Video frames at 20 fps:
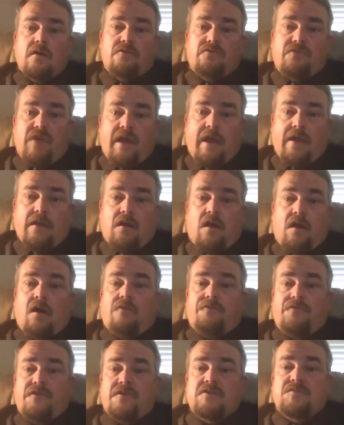that
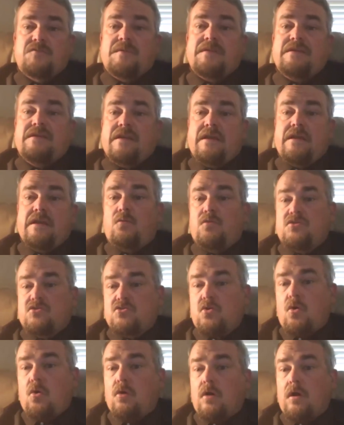often is beginning with
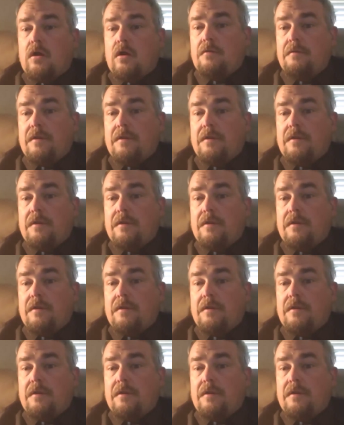Torah.